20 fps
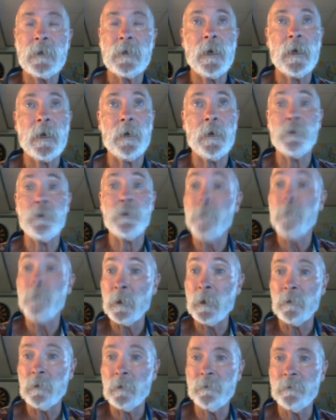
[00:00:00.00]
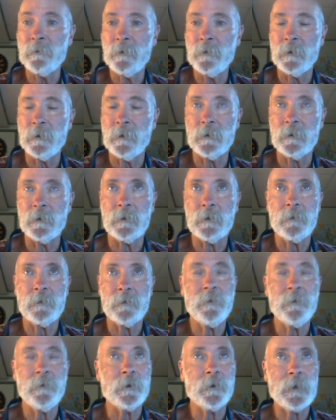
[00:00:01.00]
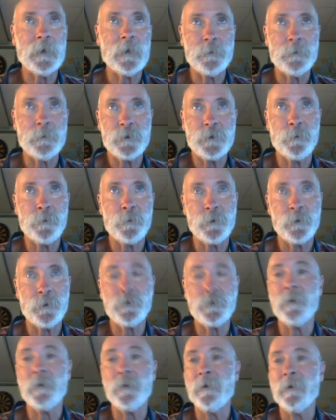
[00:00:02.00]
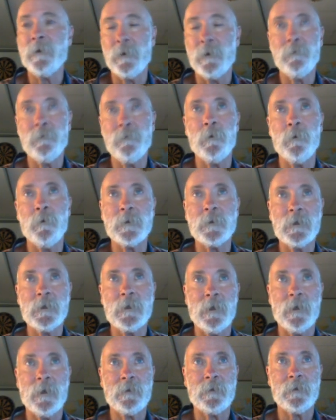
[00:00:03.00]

and the middle of the phenotype distribution, therefore, is selected